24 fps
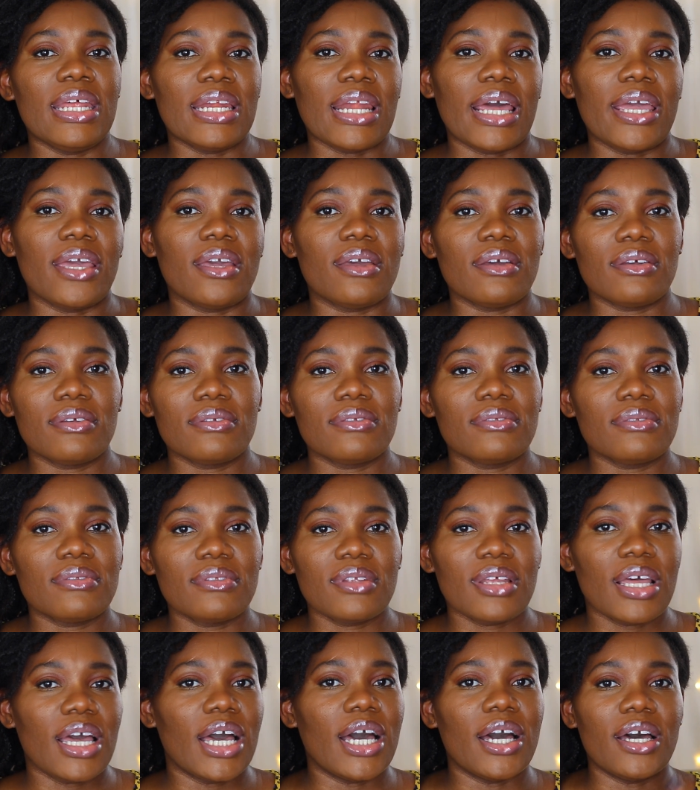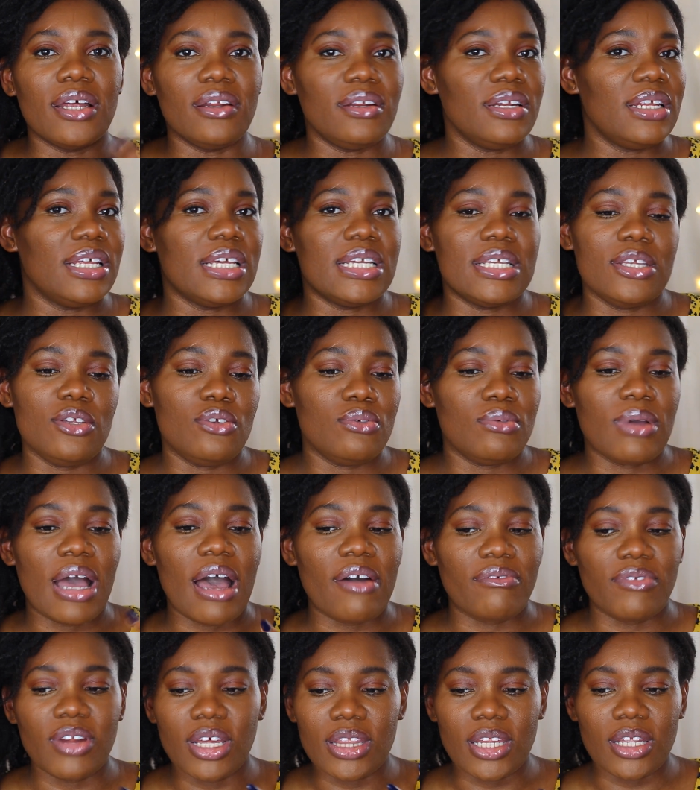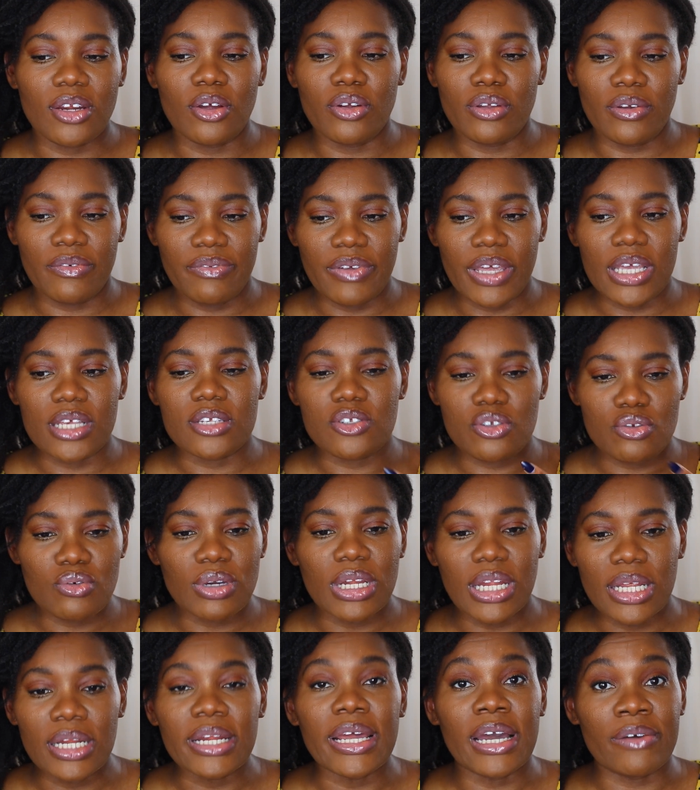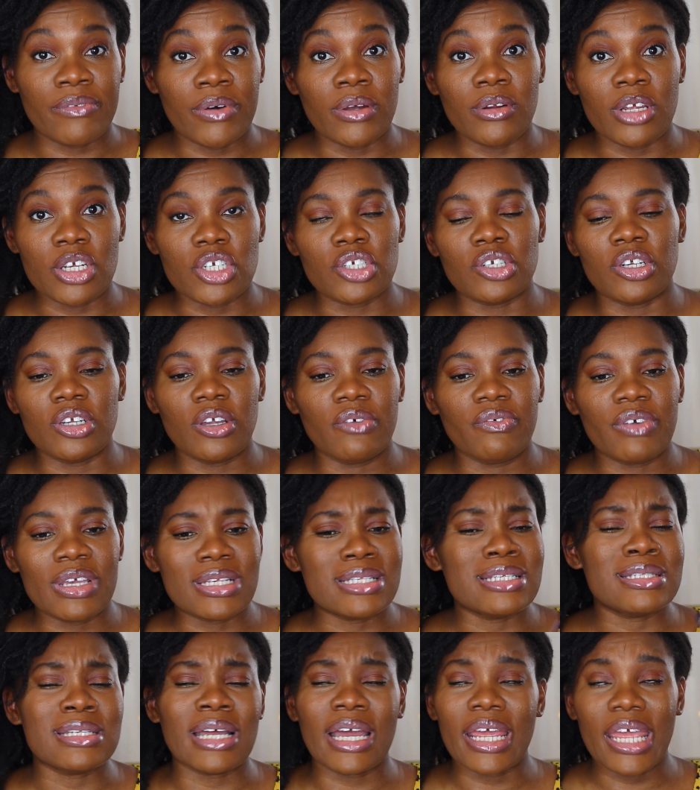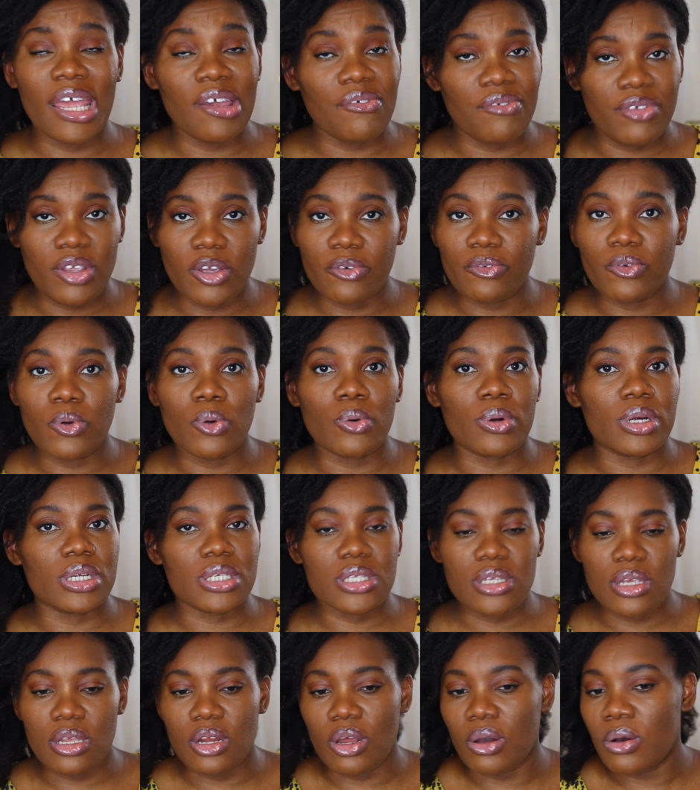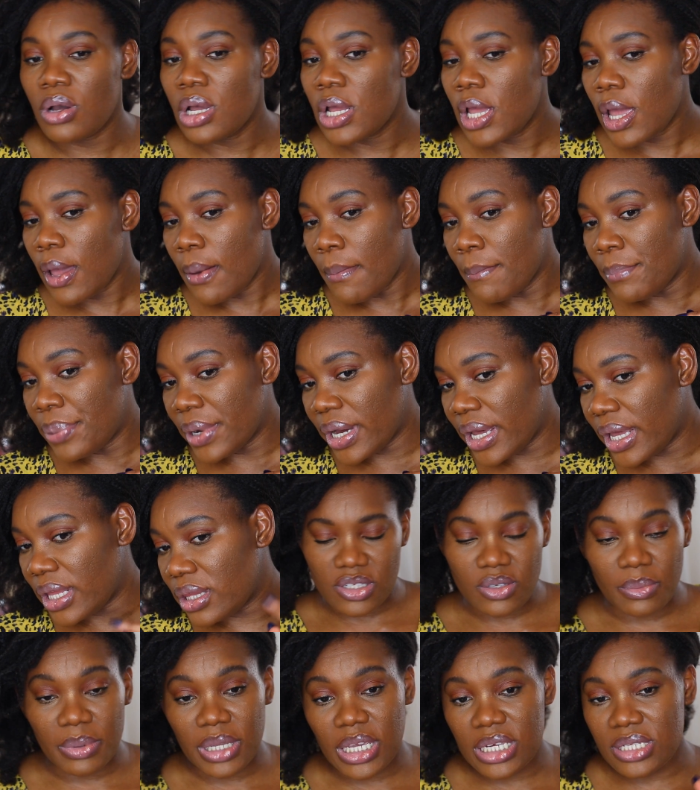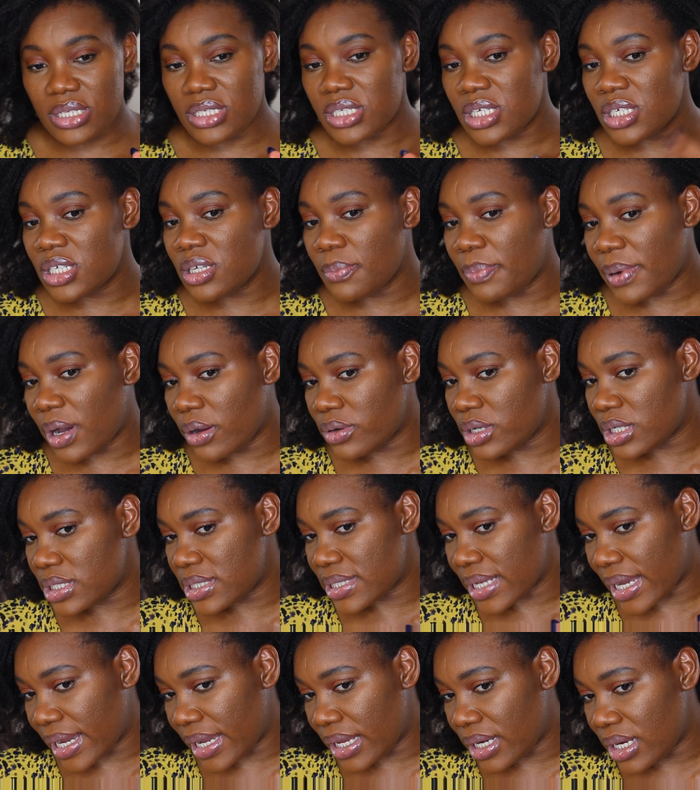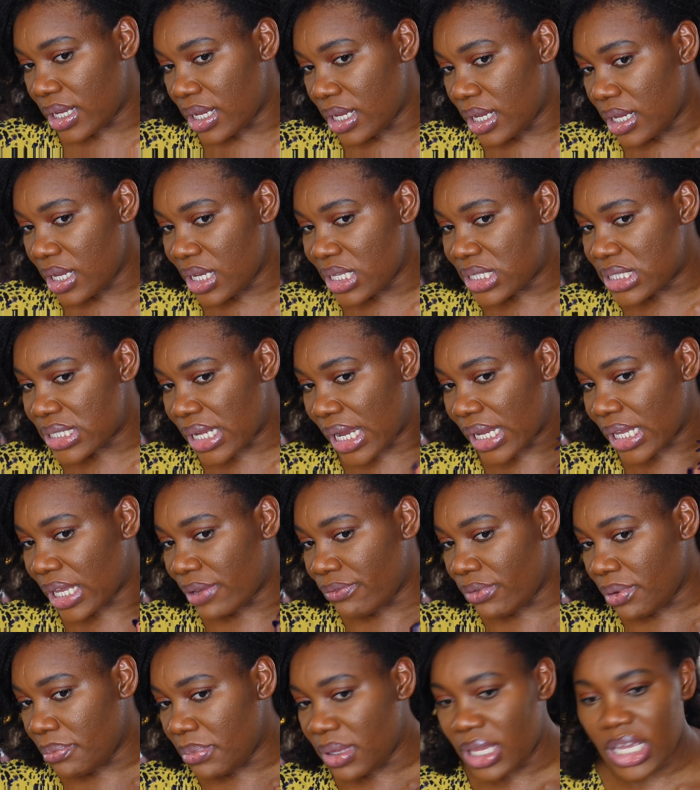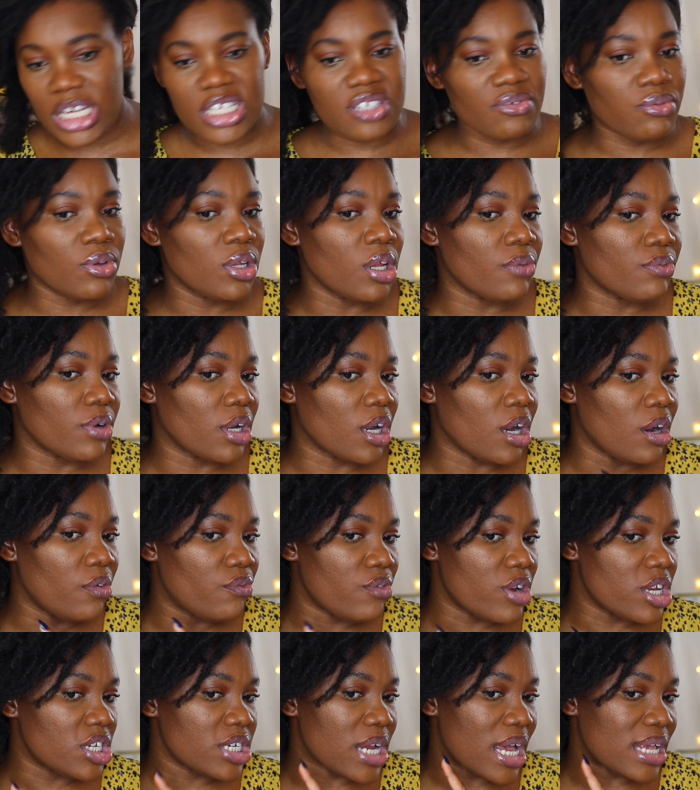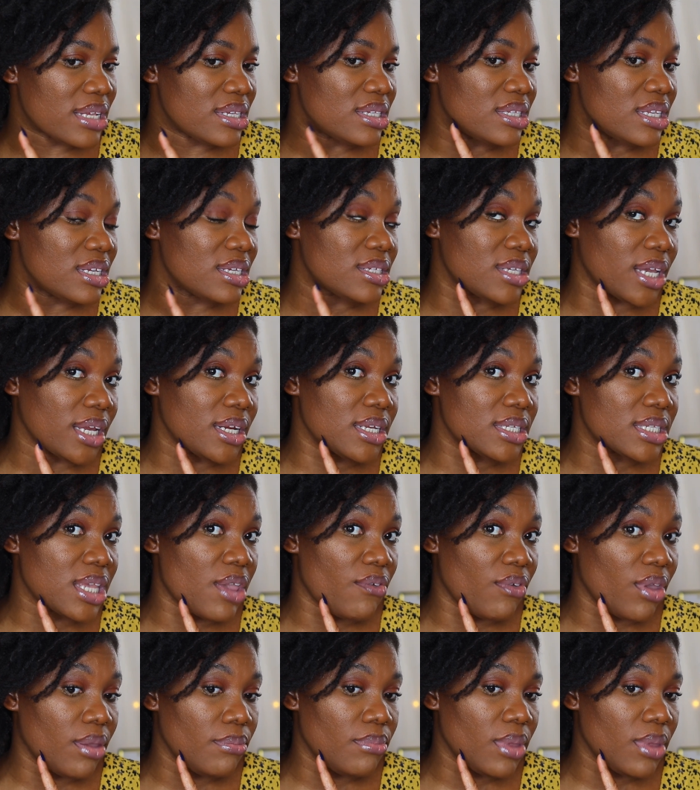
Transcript: in like you have nothing on your face. You clearly have foundation on your face. It's not heavy, of course, you know, but so because this is a powder side, it's not giving me as full of a coverage as this side is giving